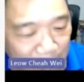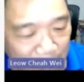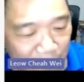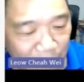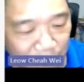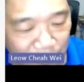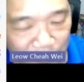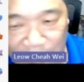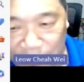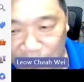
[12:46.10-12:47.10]

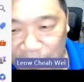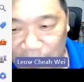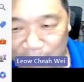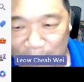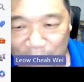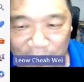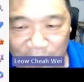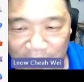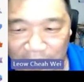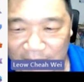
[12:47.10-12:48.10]
microcontroller. So in this
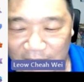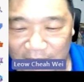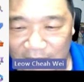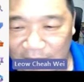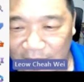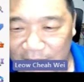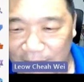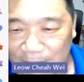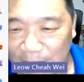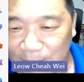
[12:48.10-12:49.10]
particular case, the
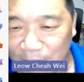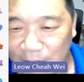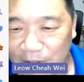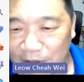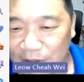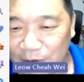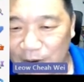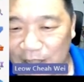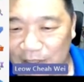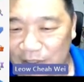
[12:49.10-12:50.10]
HMI board
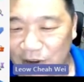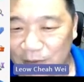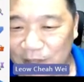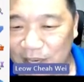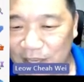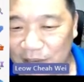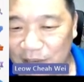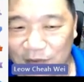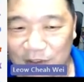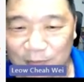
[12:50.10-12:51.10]
UART is
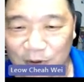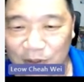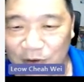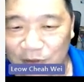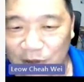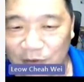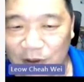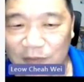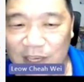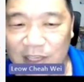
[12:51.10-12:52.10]
communicating with this module. So
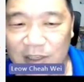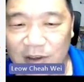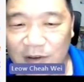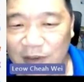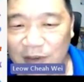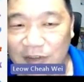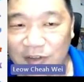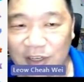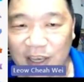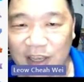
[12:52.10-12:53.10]
with this, we
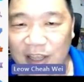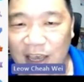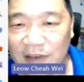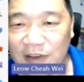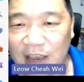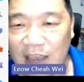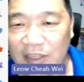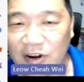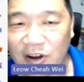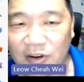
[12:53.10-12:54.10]
actually can have
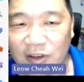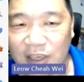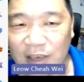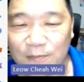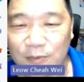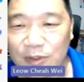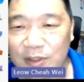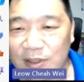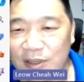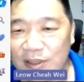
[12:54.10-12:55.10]
analog
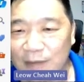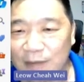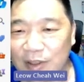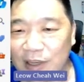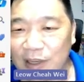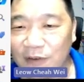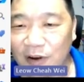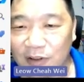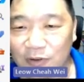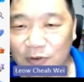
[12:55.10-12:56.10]
input supporting
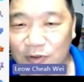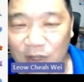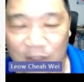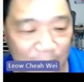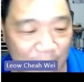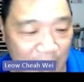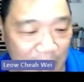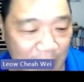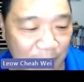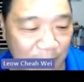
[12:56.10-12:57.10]
4 to 20
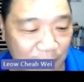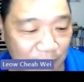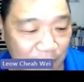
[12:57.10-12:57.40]
milliamp,